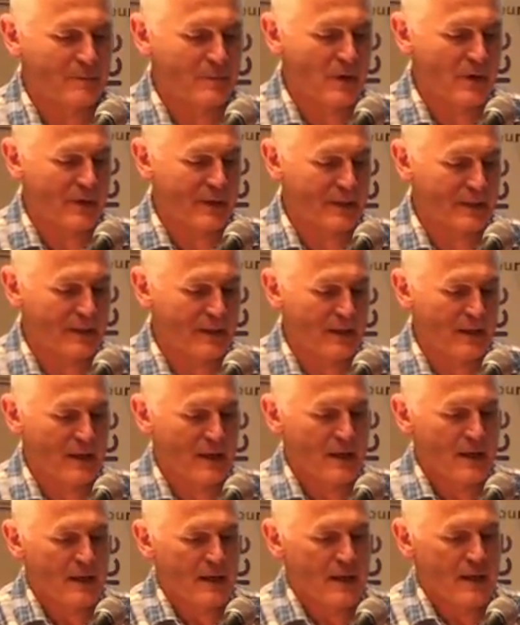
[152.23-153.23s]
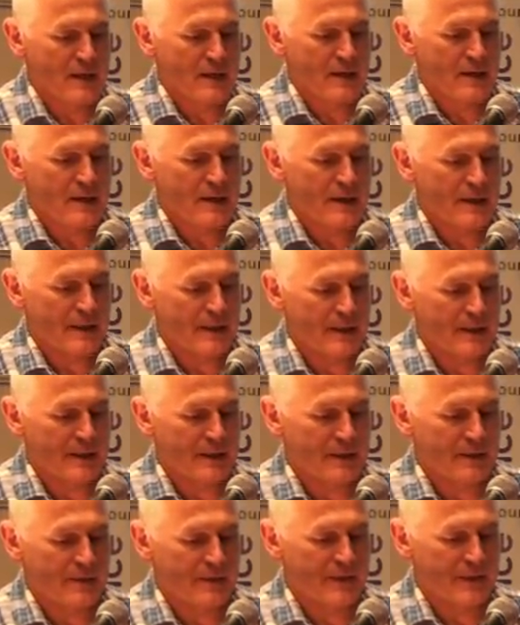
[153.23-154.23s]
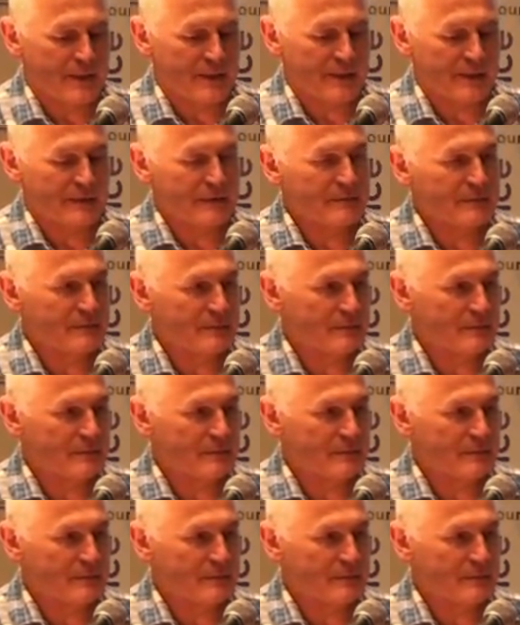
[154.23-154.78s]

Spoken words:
period, the